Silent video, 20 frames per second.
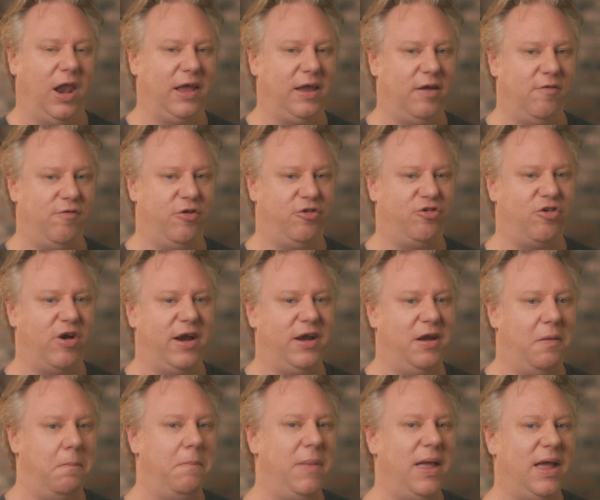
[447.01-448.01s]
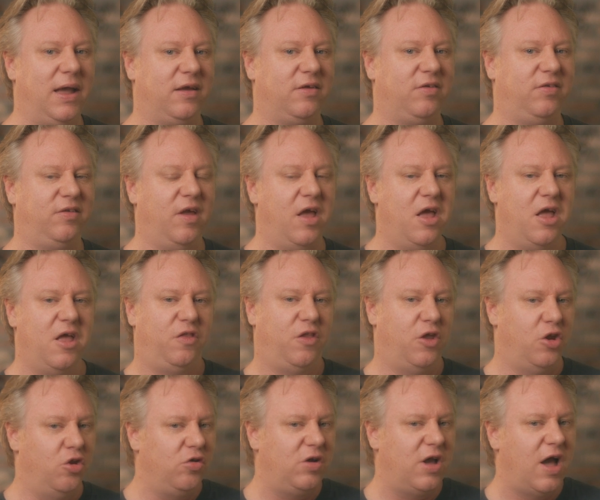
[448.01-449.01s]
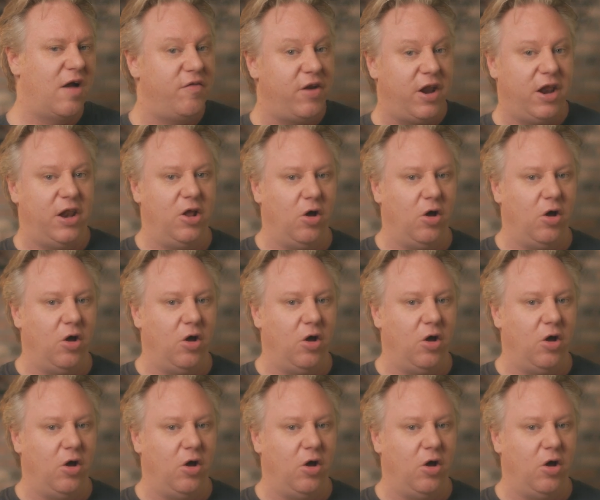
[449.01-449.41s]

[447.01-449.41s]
Like if you're trying to mix the new covenant